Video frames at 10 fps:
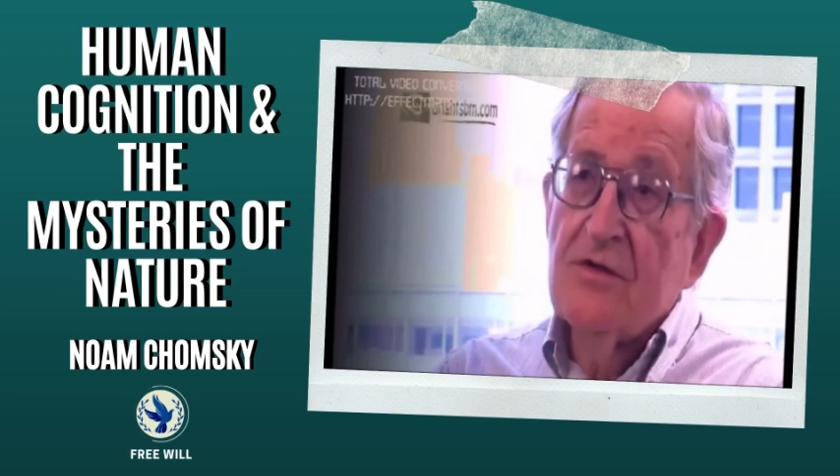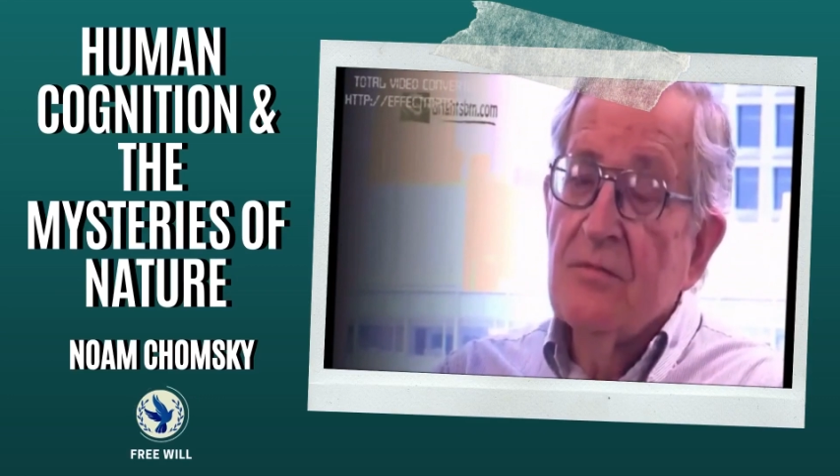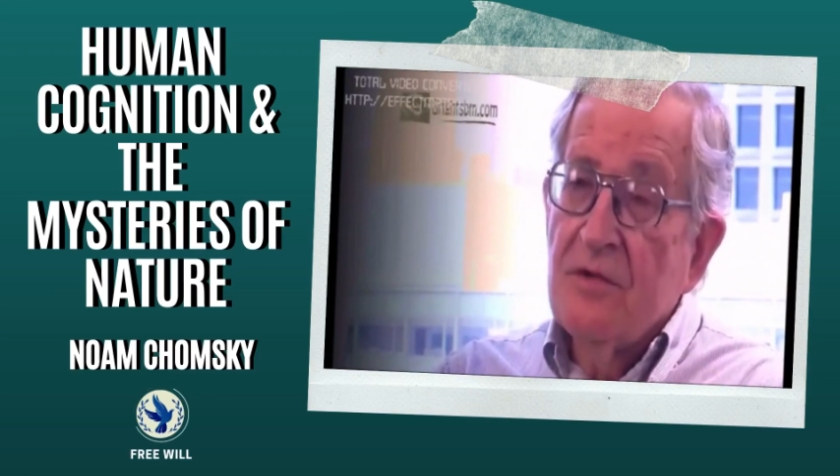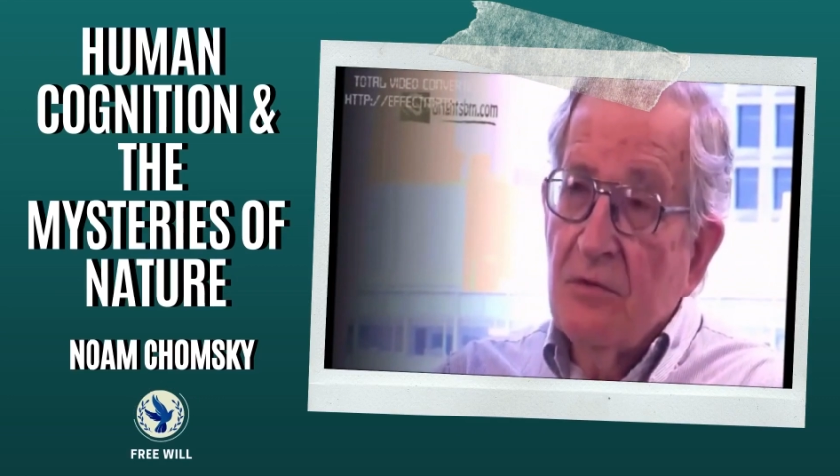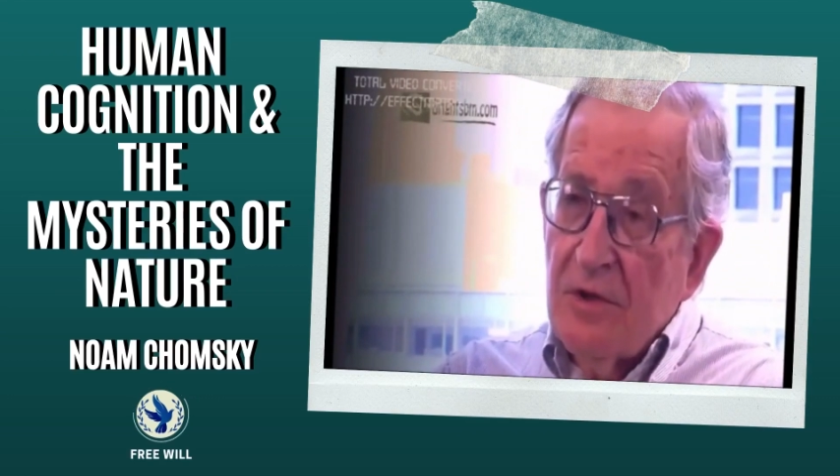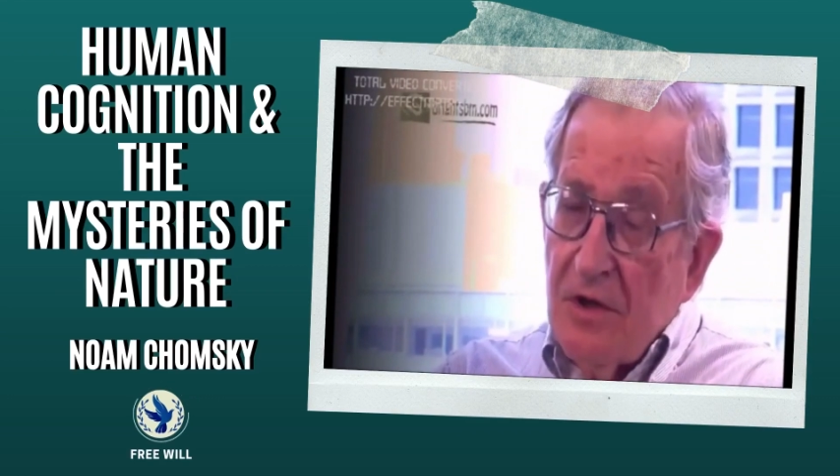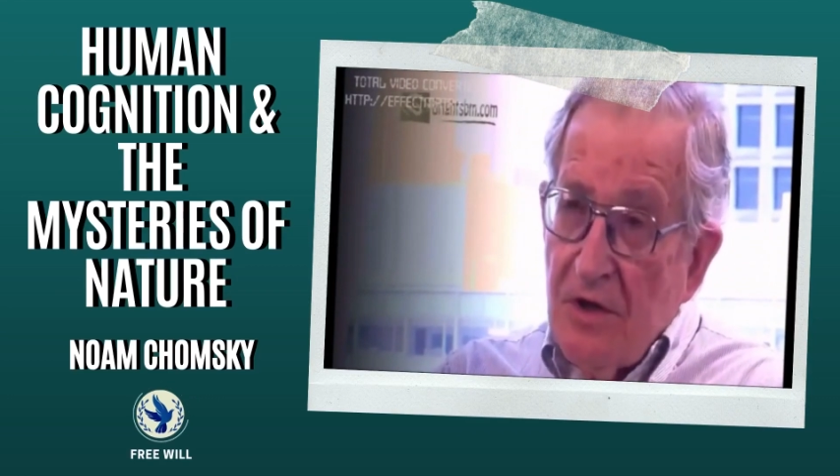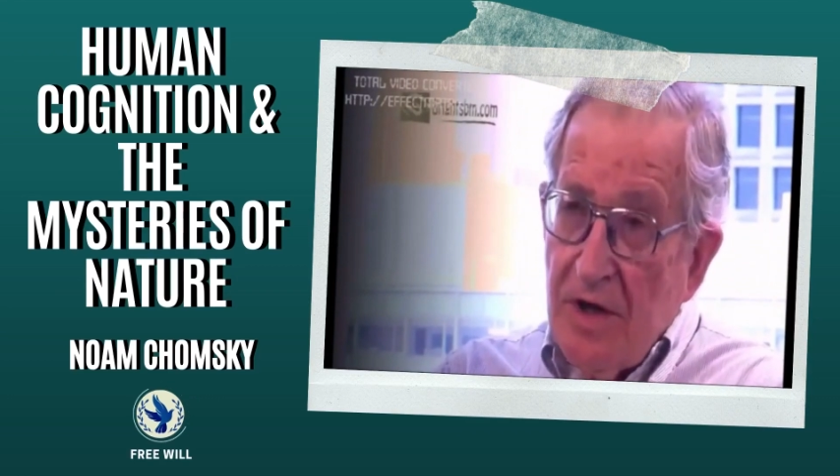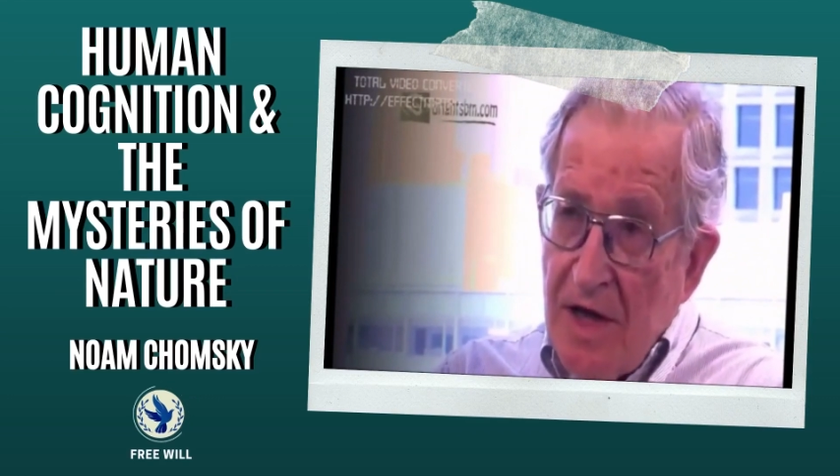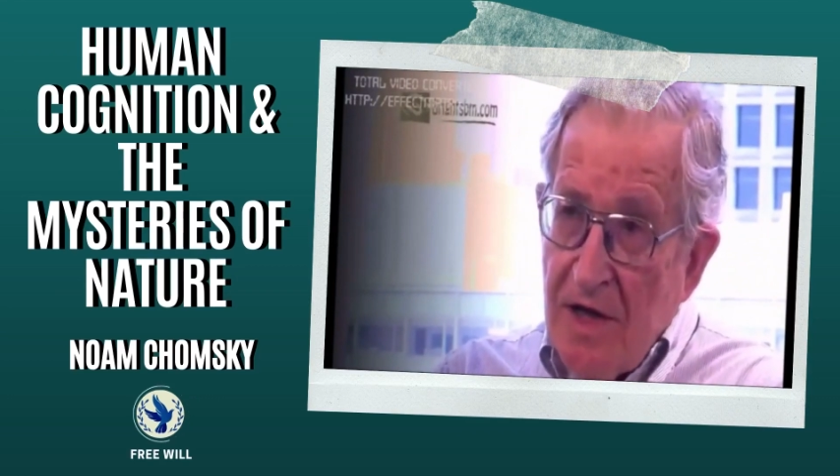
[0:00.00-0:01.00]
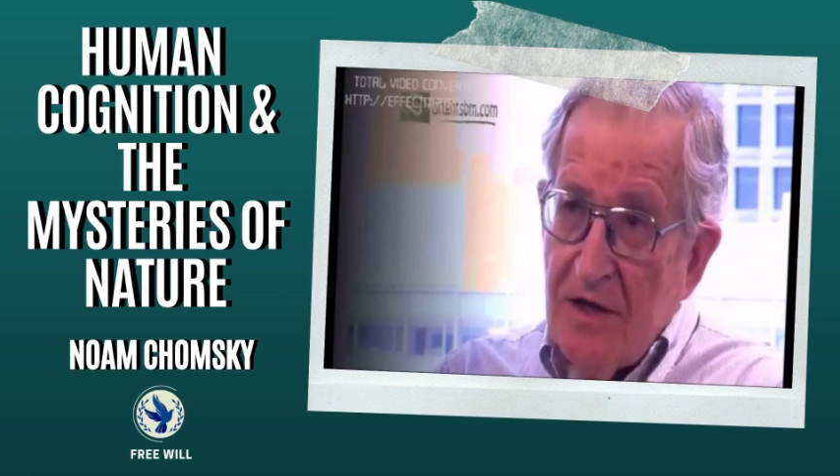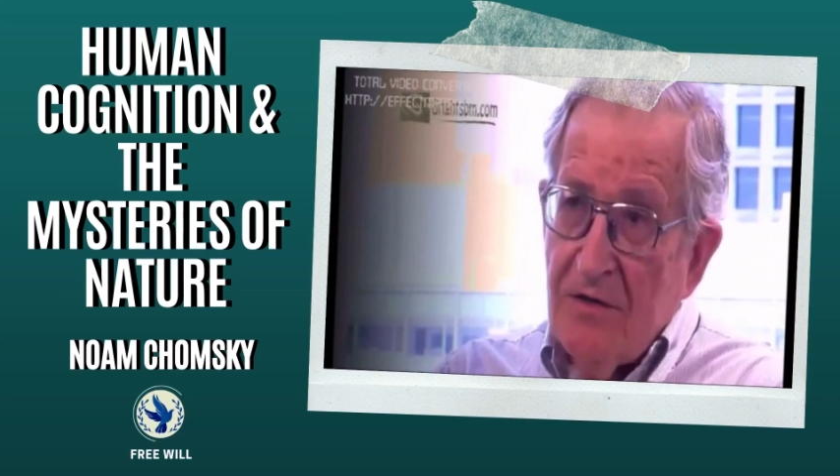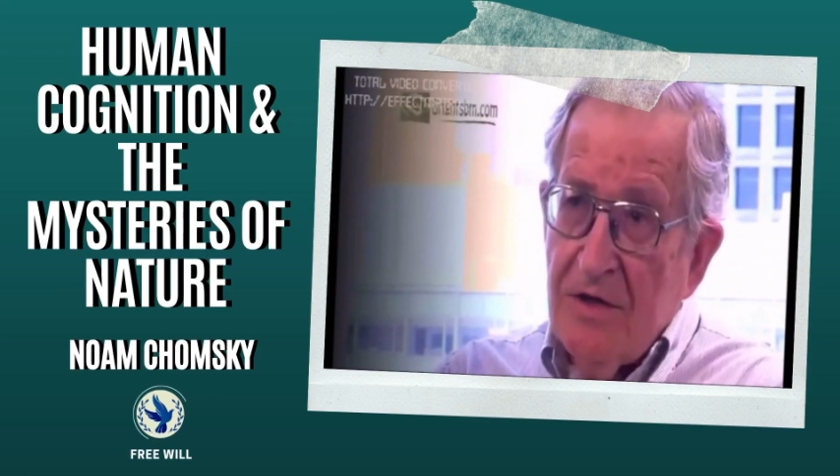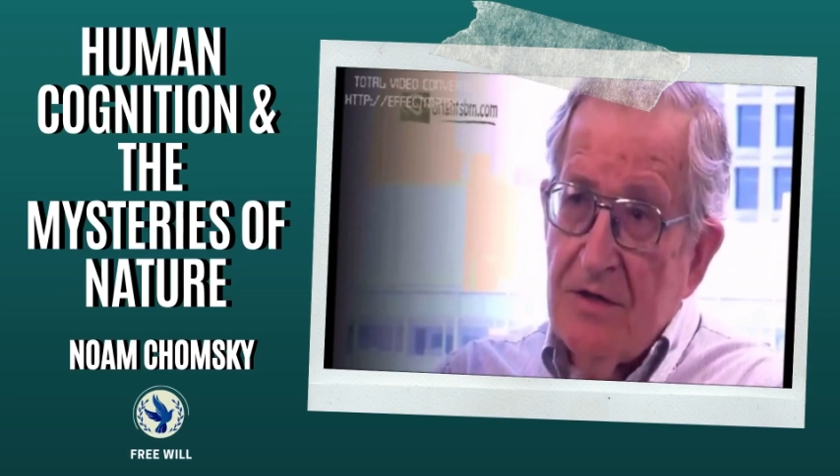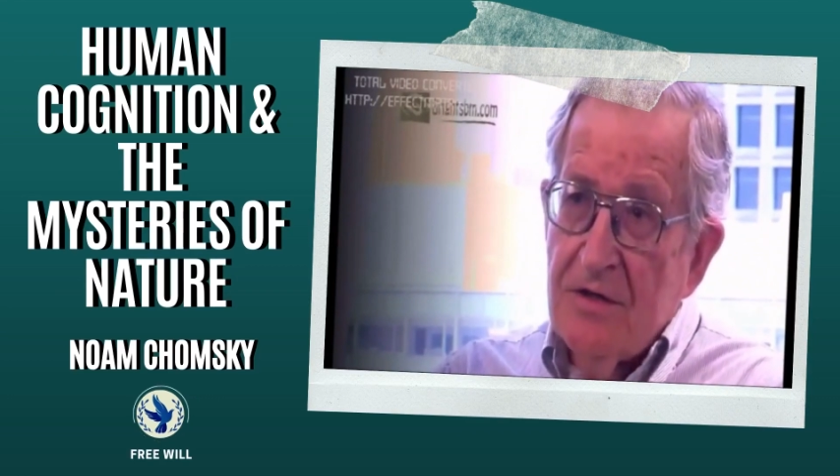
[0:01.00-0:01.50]
let's assume that we're
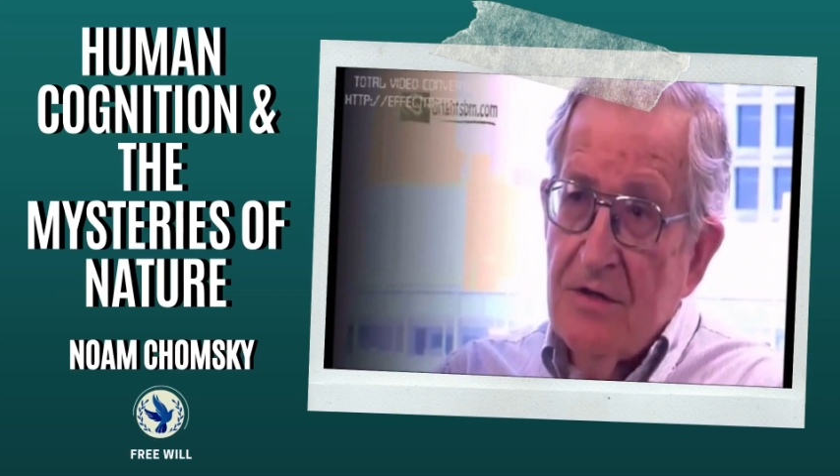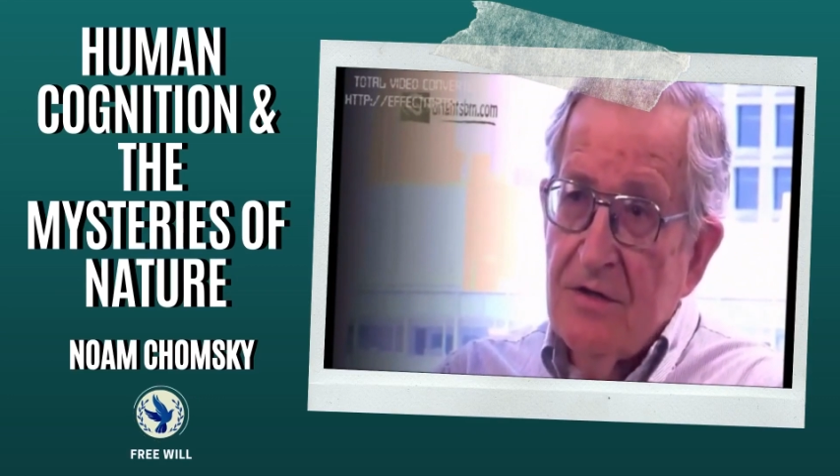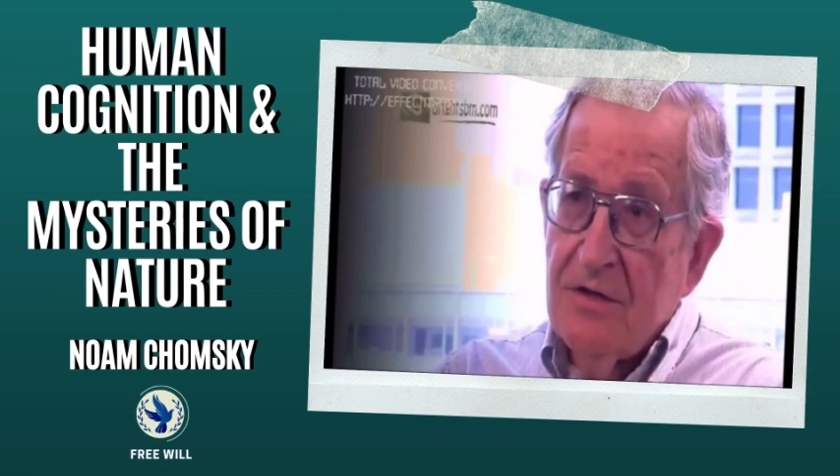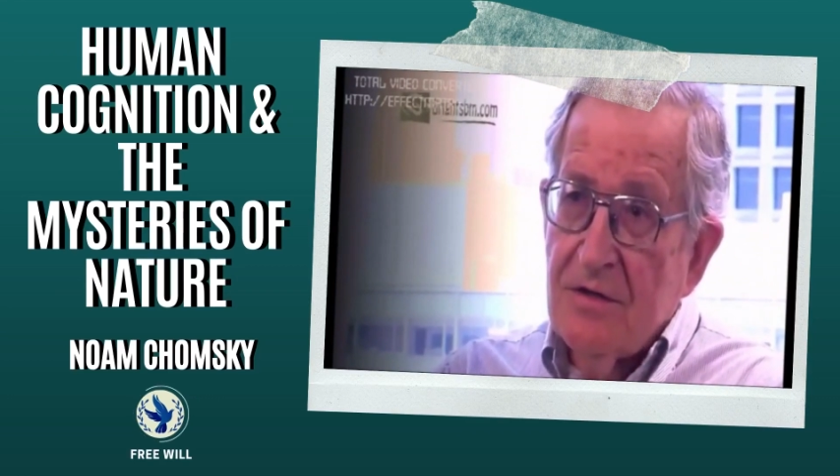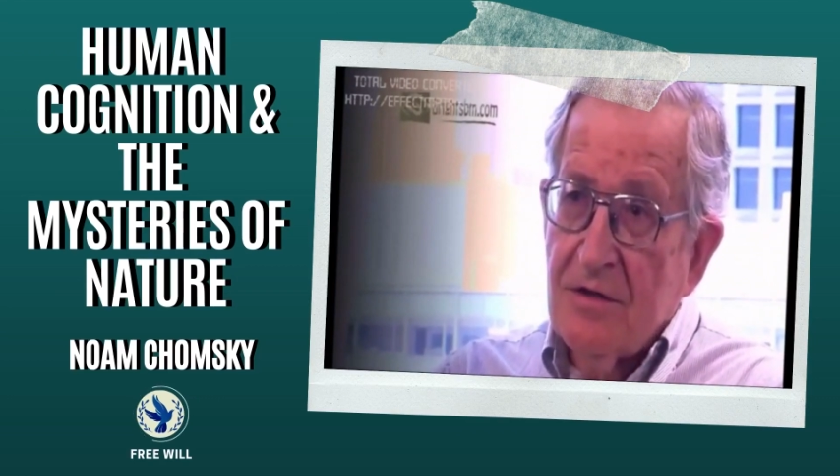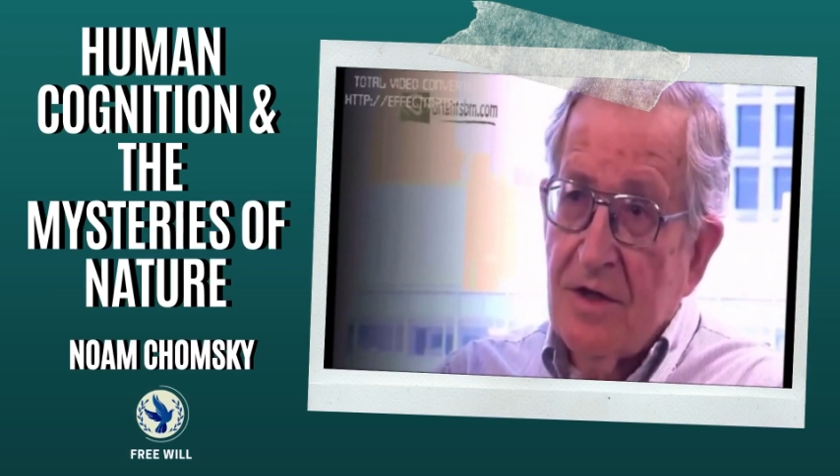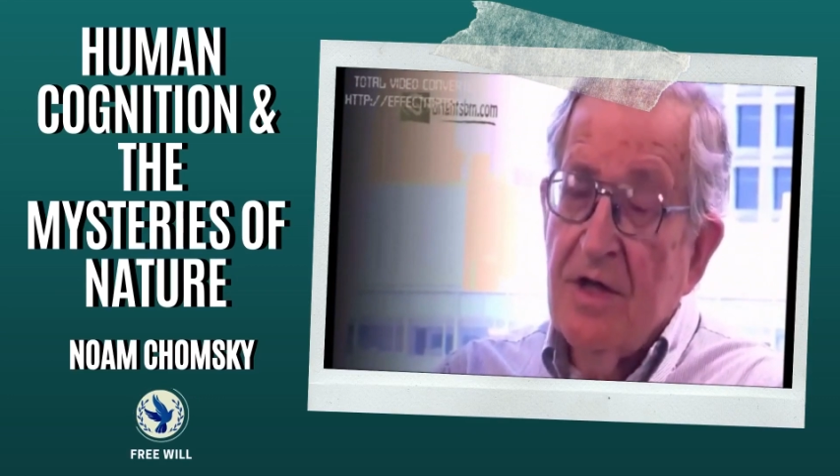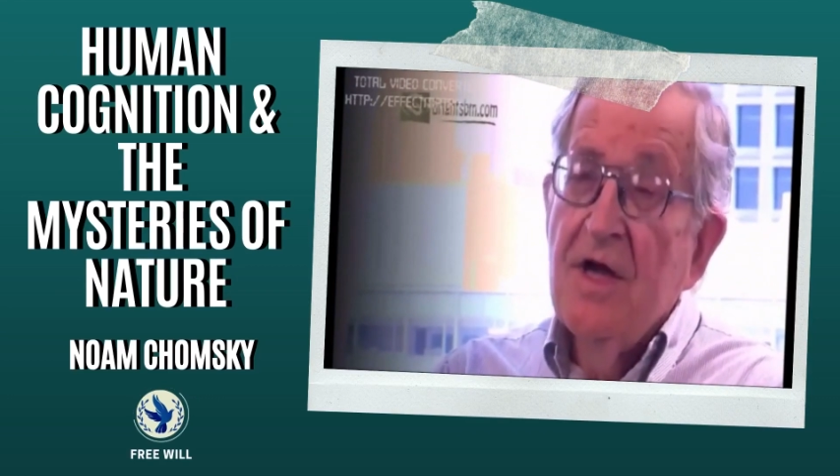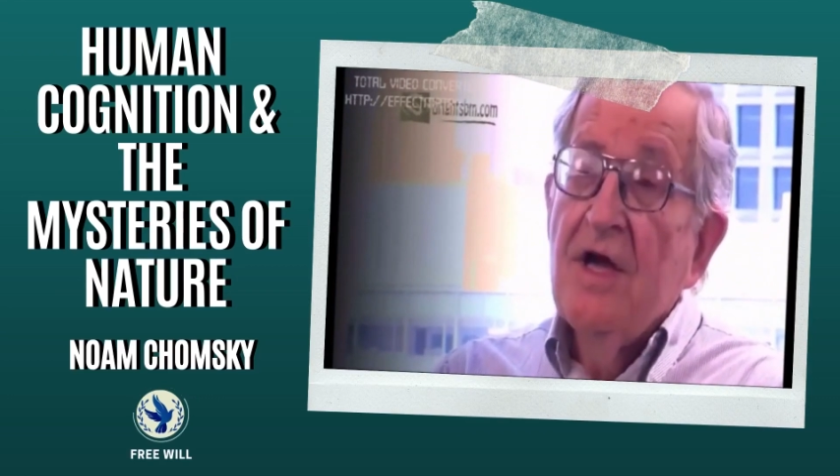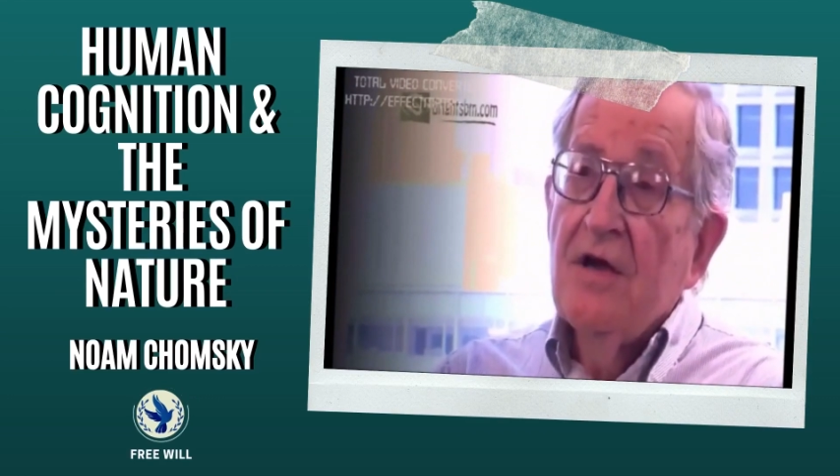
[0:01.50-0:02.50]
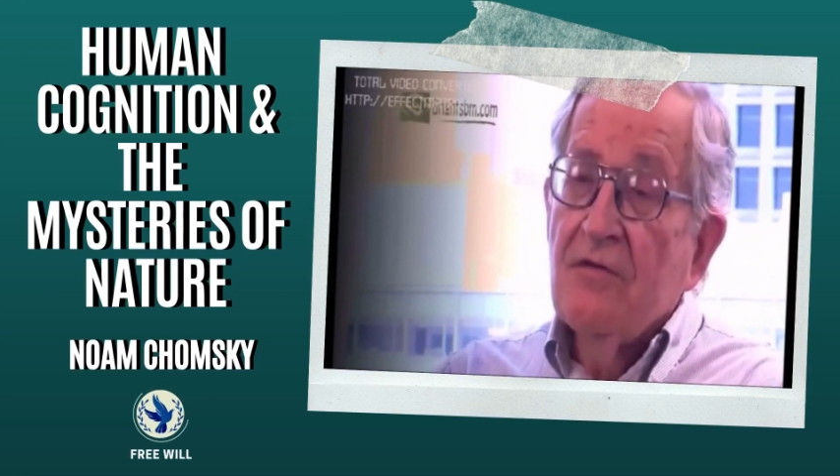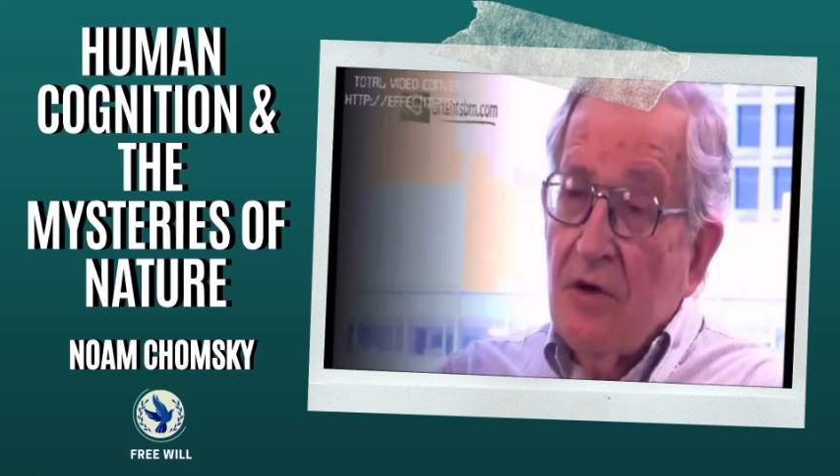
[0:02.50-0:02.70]
organic creatures. Okay?